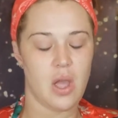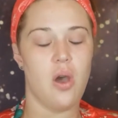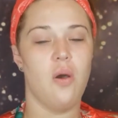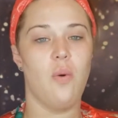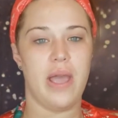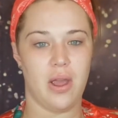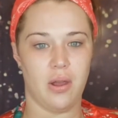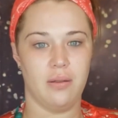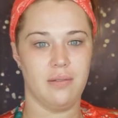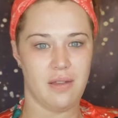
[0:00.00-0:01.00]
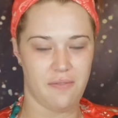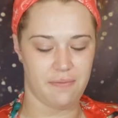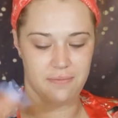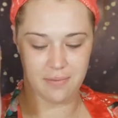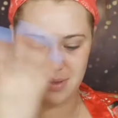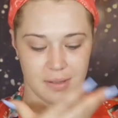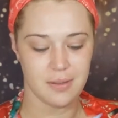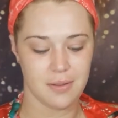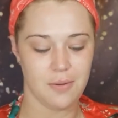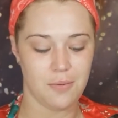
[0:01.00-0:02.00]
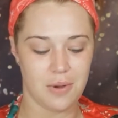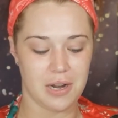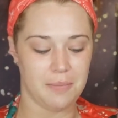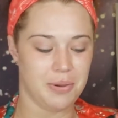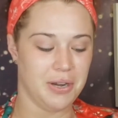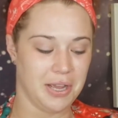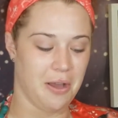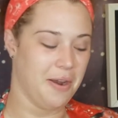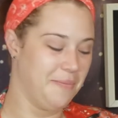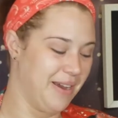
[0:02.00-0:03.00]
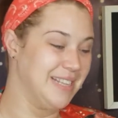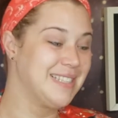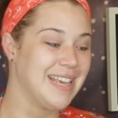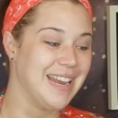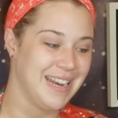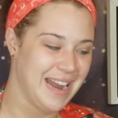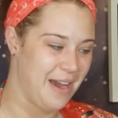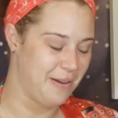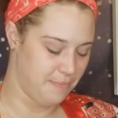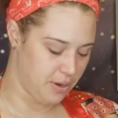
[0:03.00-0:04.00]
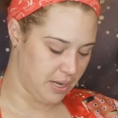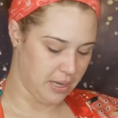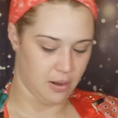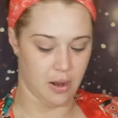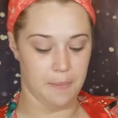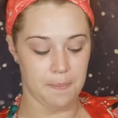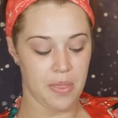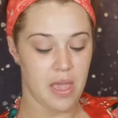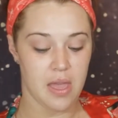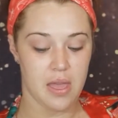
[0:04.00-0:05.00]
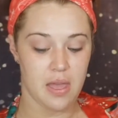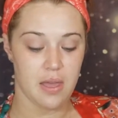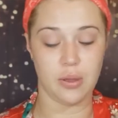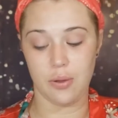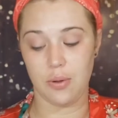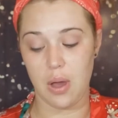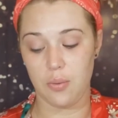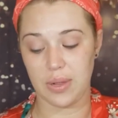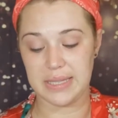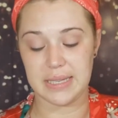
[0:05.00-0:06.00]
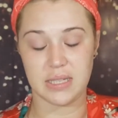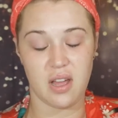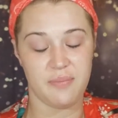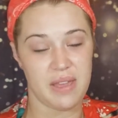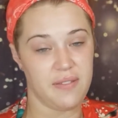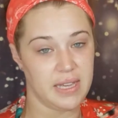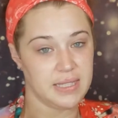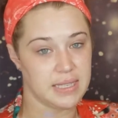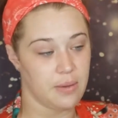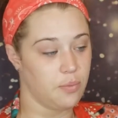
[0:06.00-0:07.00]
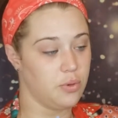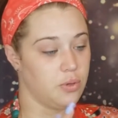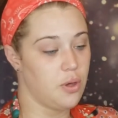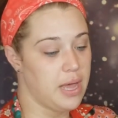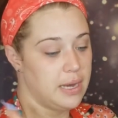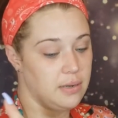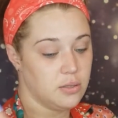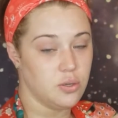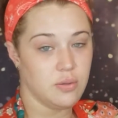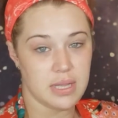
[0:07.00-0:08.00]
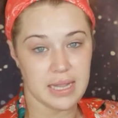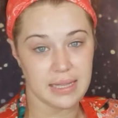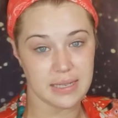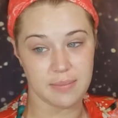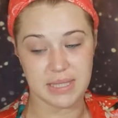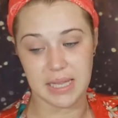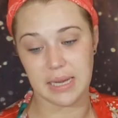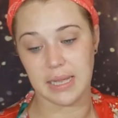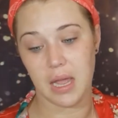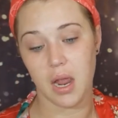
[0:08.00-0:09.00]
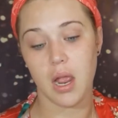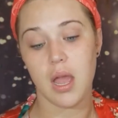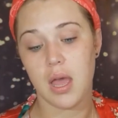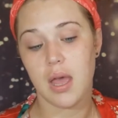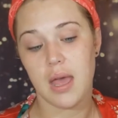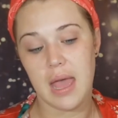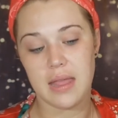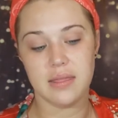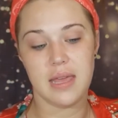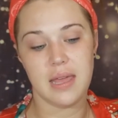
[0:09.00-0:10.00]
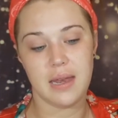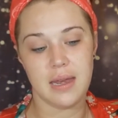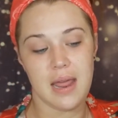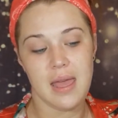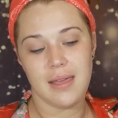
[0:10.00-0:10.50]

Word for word: aware of what I'm putting on my skin and how I'm putting it on. I'm going to go rinse this off my face, and we'll go ahead and do the nighttime skincare. And then